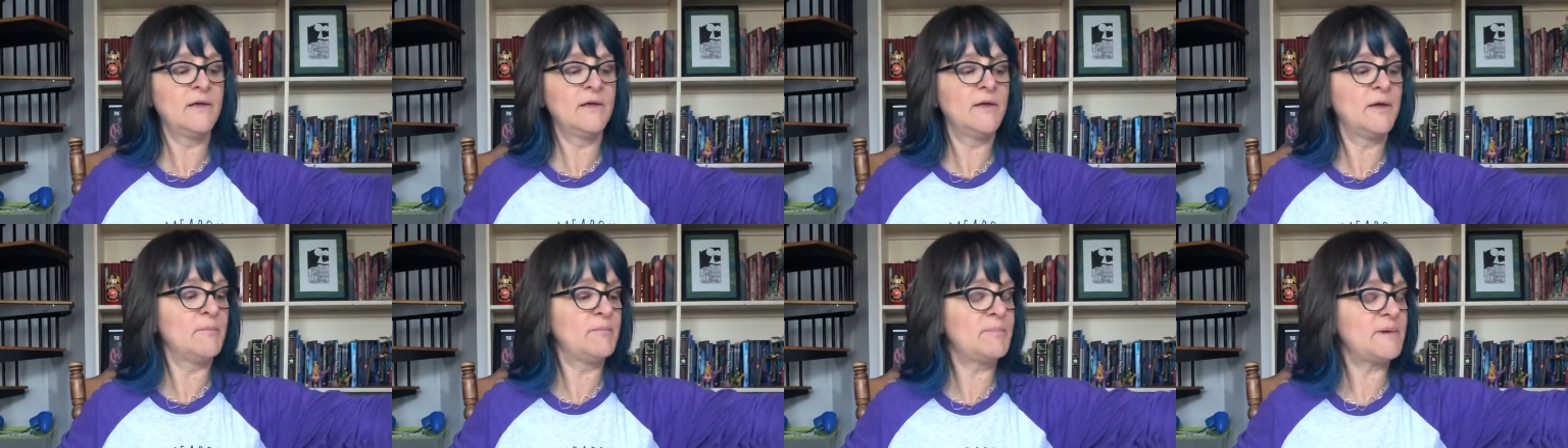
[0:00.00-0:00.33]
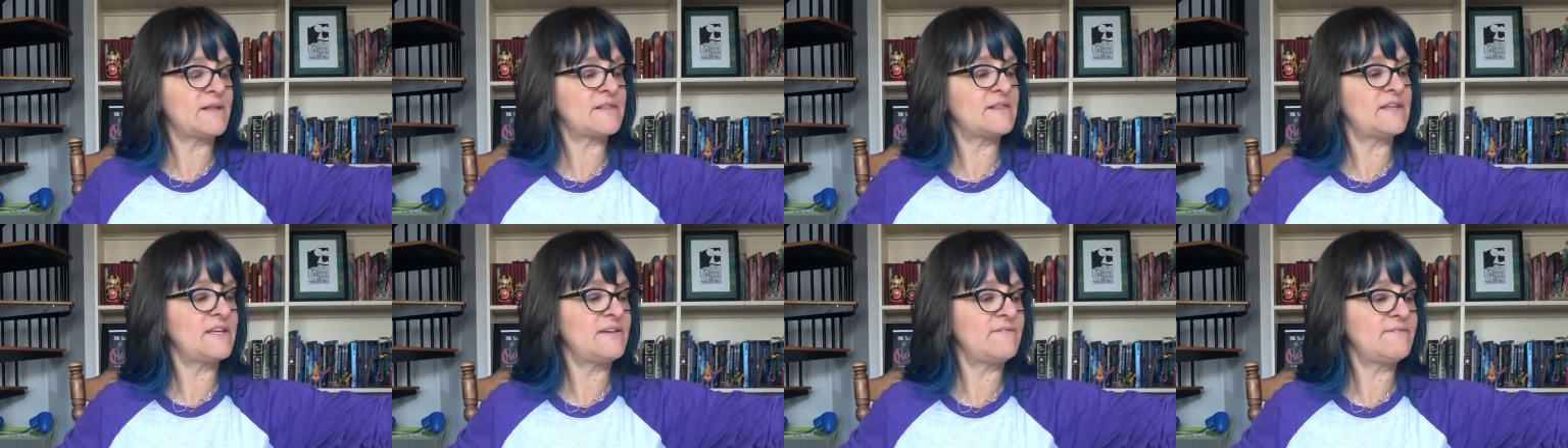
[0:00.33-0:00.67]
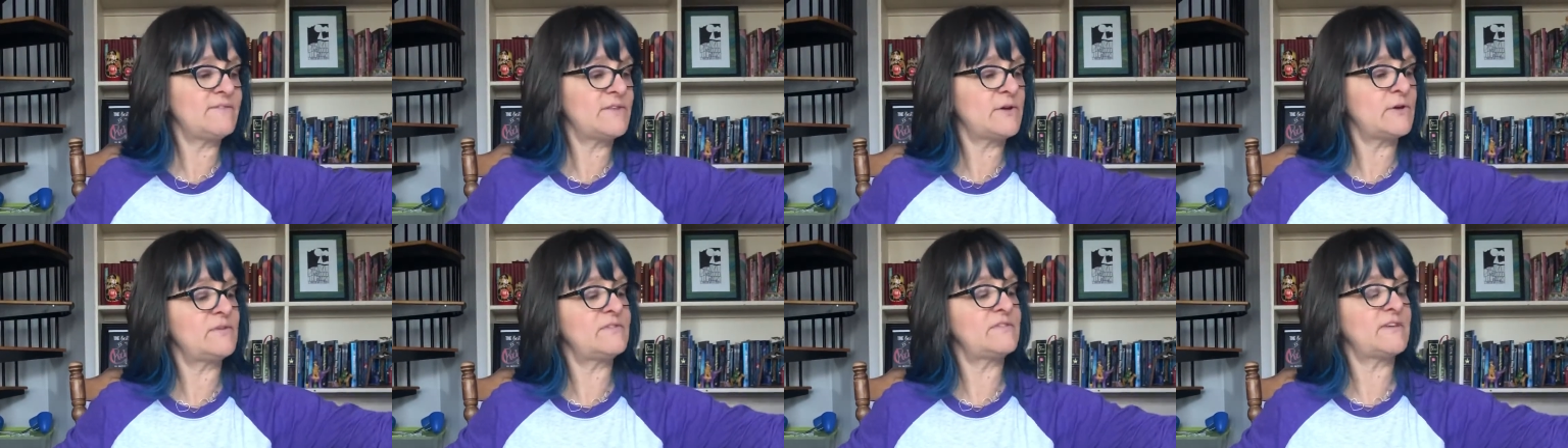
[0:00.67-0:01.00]
but
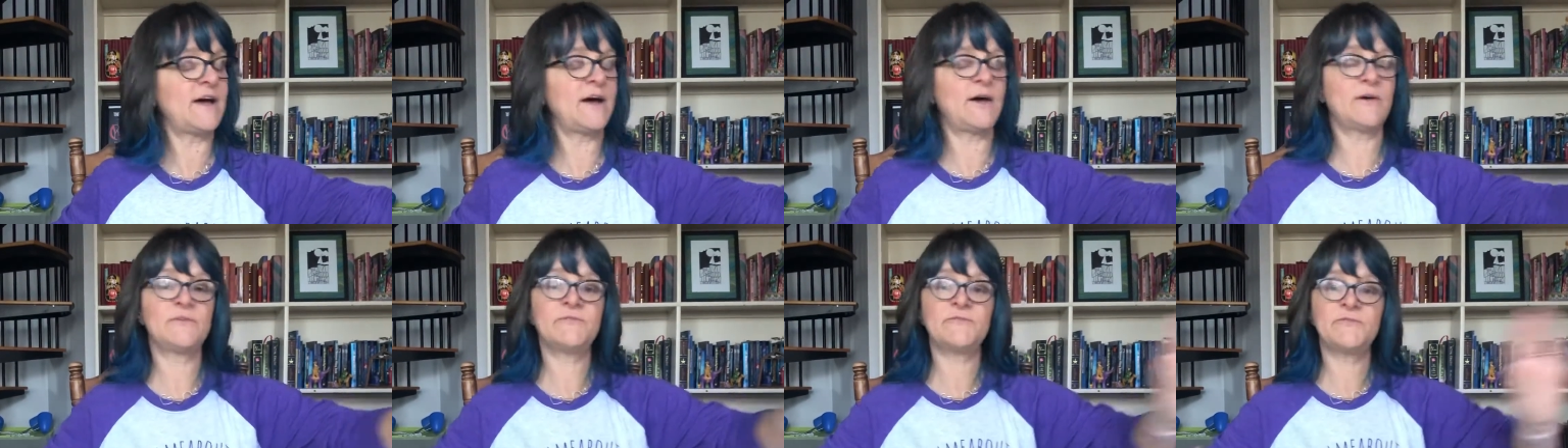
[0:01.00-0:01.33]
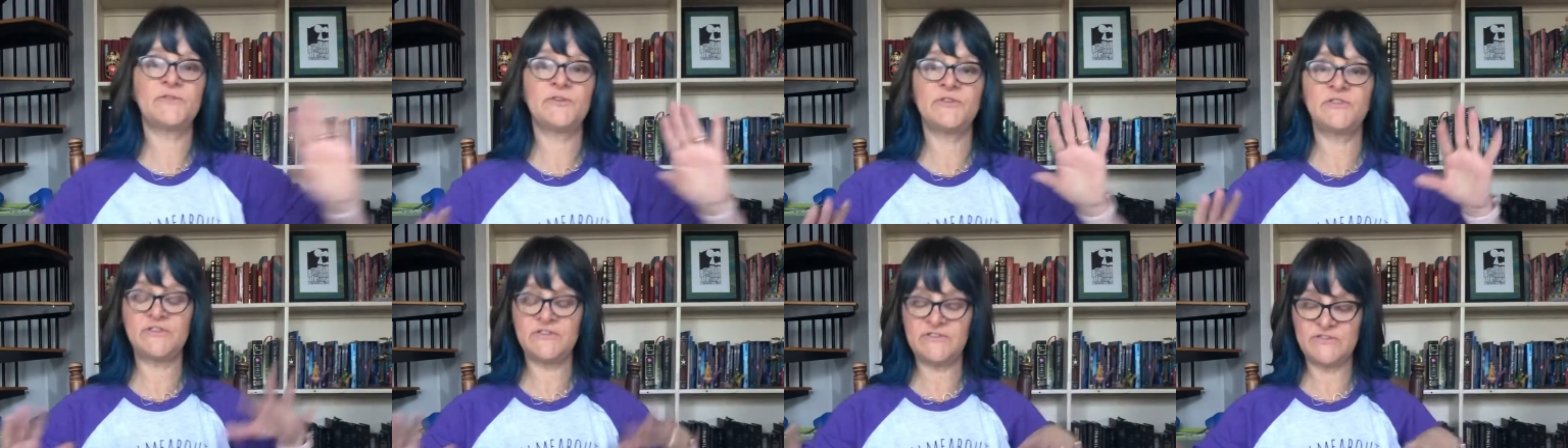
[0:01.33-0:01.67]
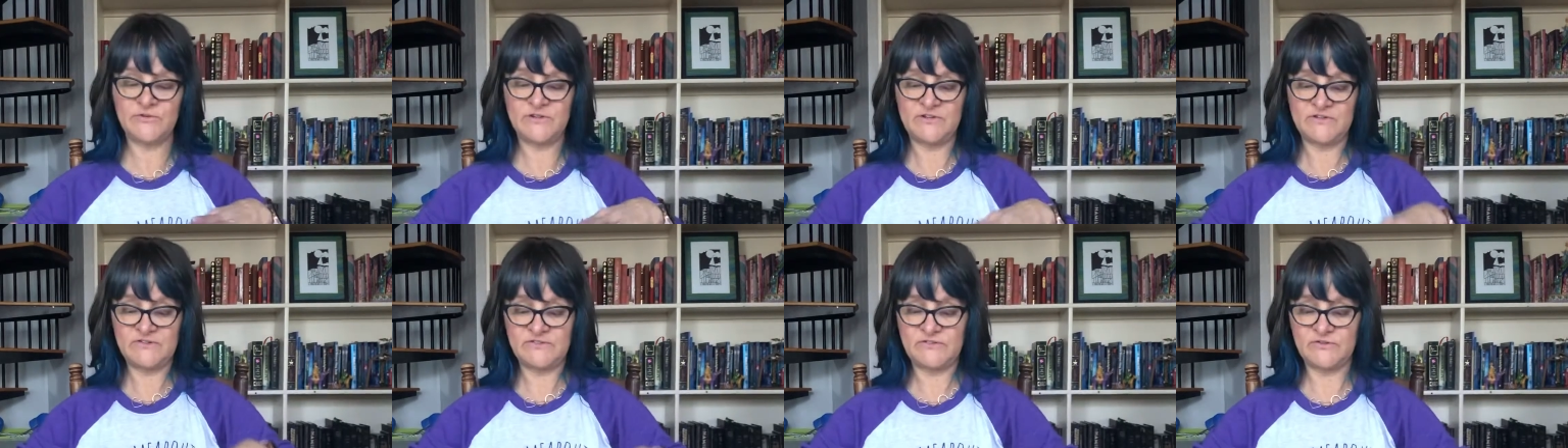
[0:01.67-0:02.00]
leave those out for the
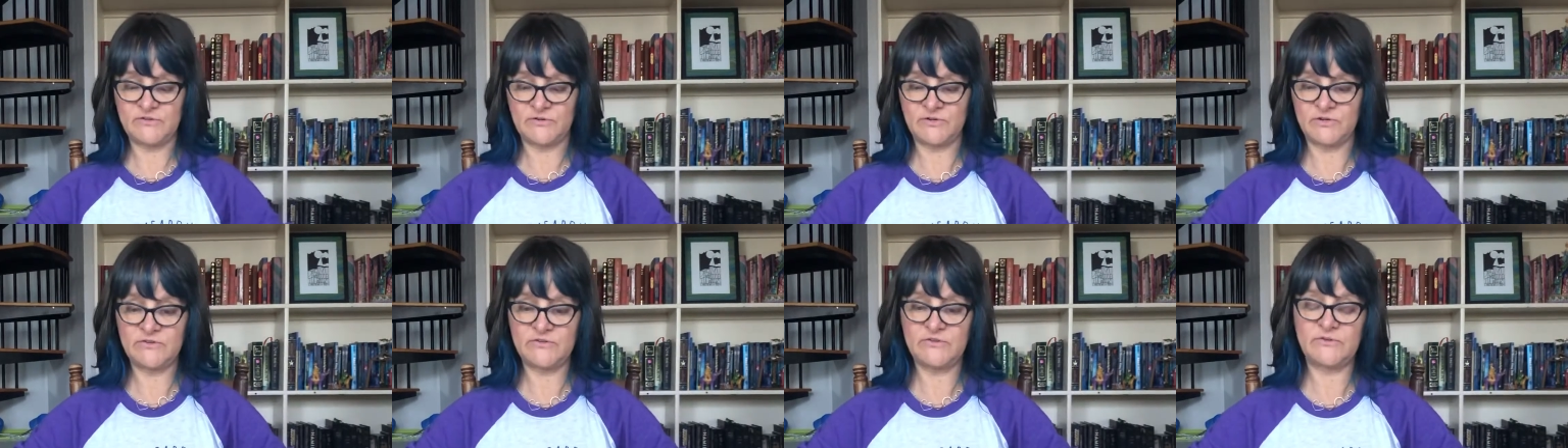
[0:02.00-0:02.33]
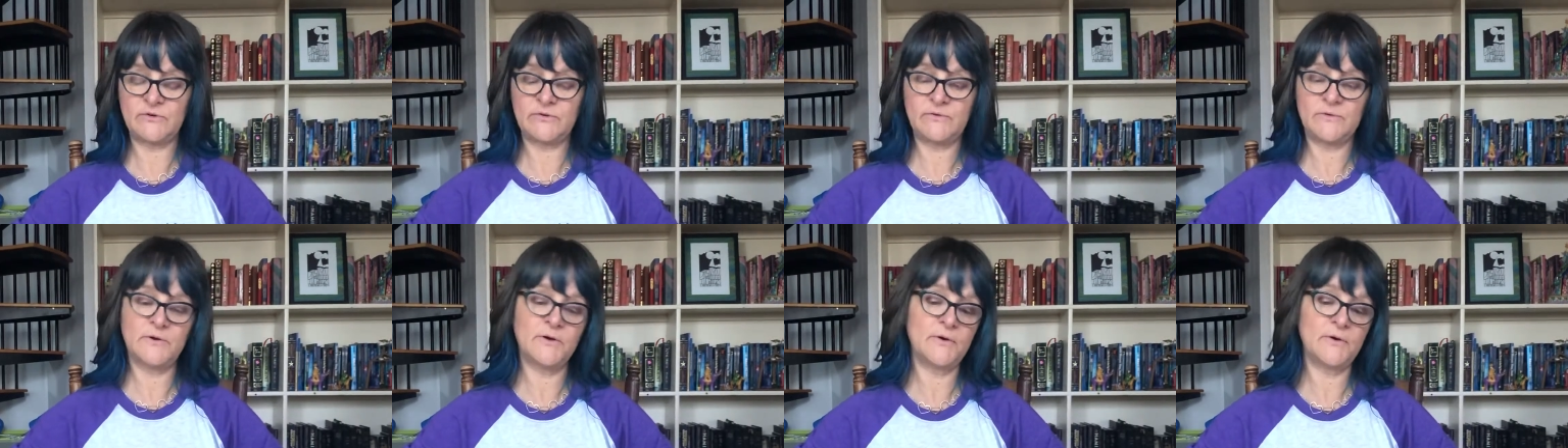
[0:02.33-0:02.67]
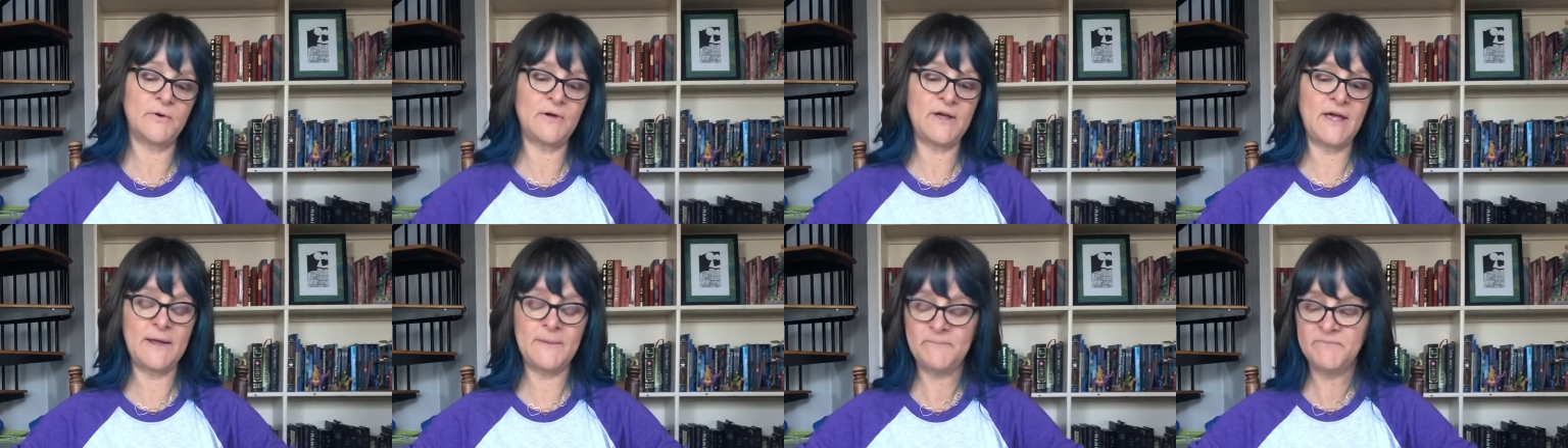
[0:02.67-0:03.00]
students to look to,
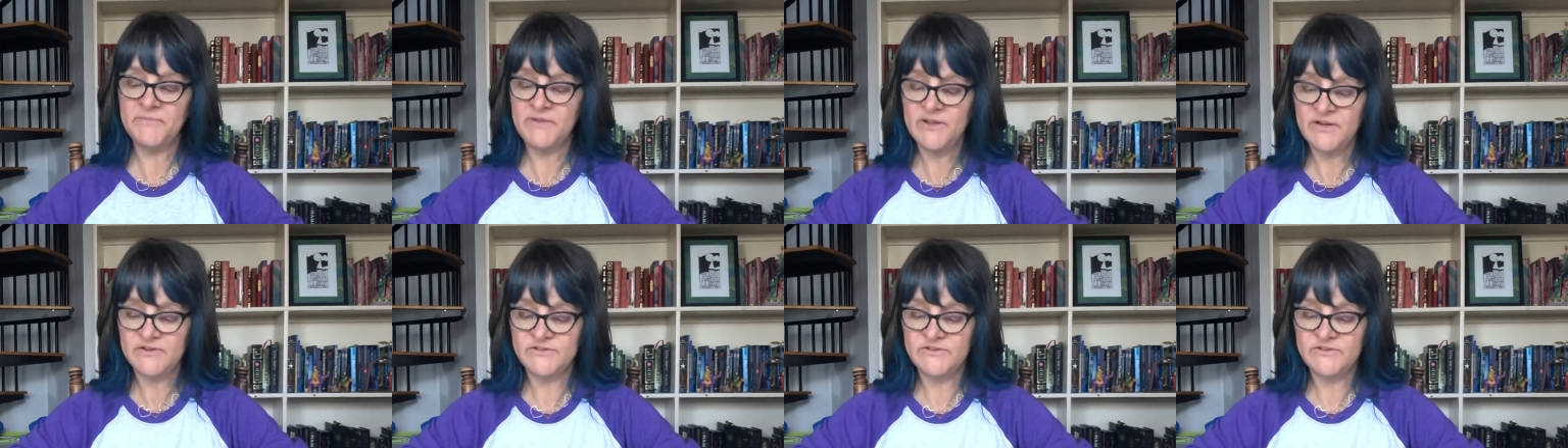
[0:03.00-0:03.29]
okay?